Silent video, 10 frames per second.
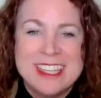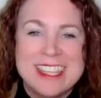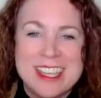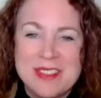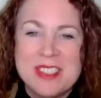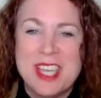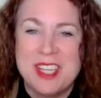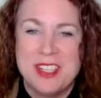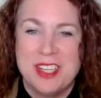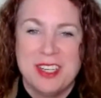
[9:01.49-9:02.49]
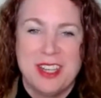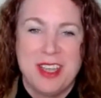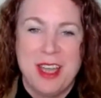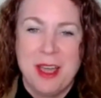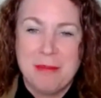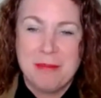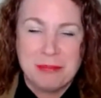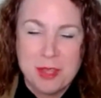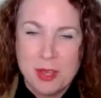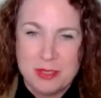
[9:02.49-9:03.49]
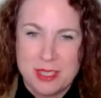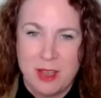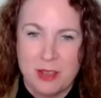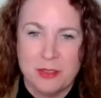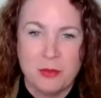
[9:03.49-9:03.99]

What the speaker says: The invitation goes out.